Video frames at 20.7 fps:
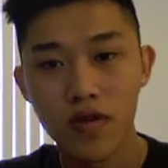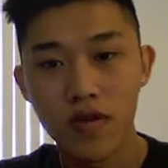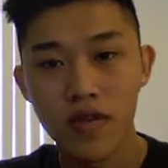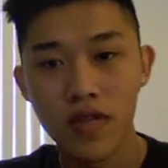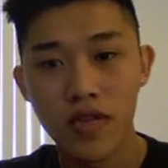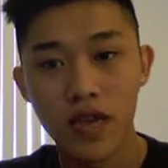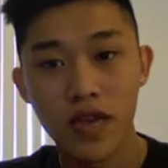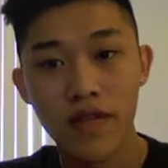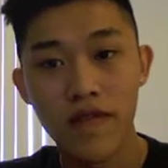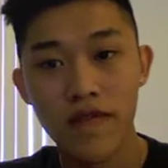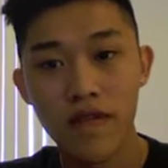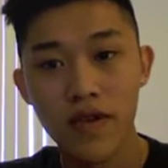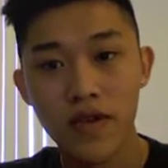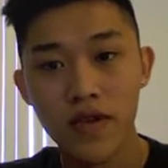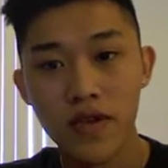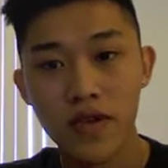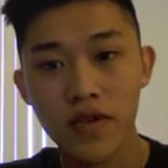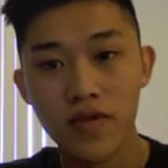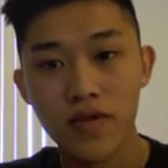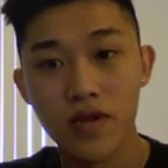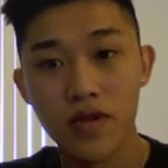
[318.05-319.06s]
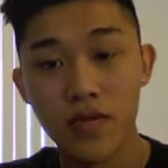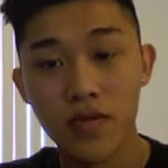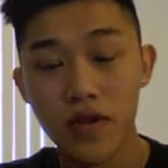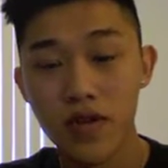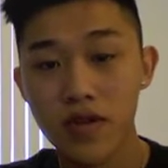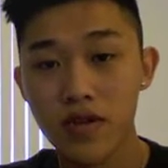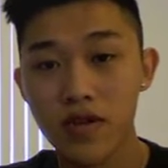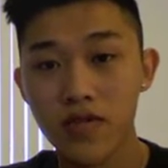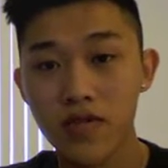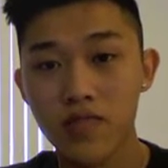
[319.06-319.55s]
in end phase 2
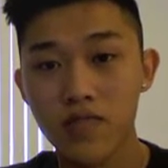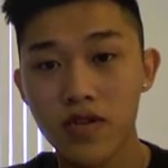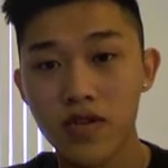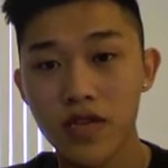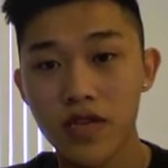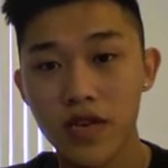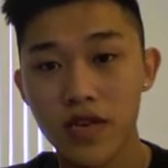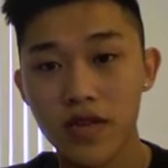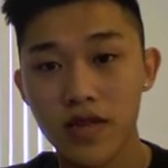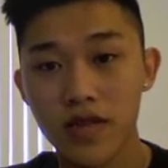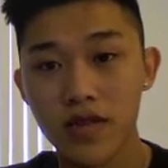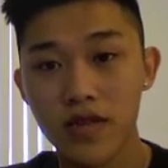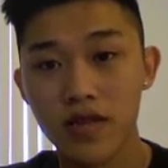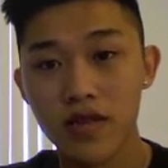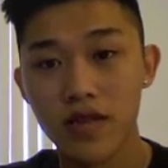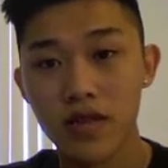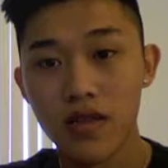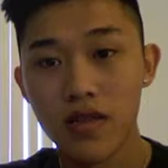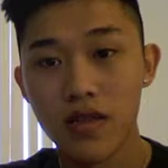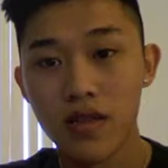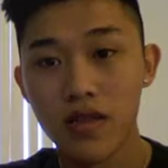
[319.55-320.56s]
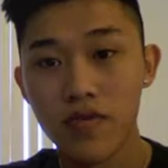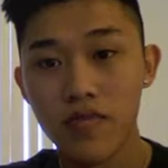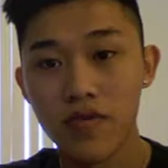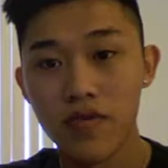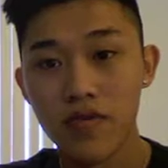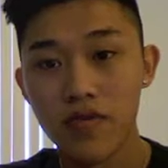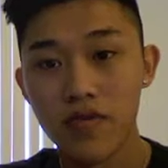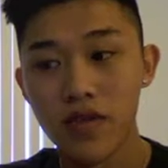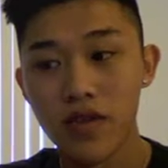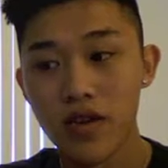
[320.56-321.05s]
depending on what deck
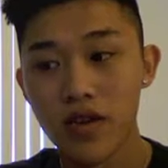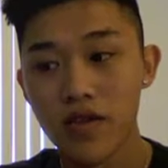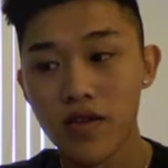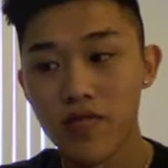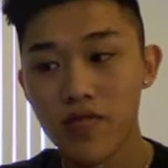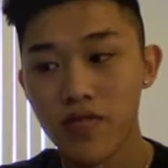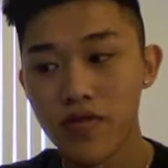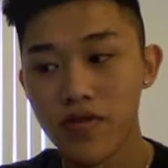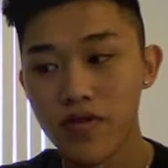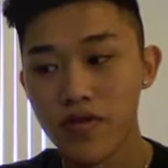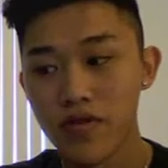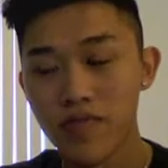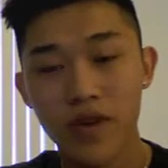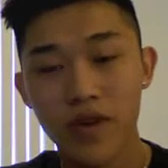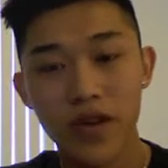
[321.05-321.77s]
build they are building.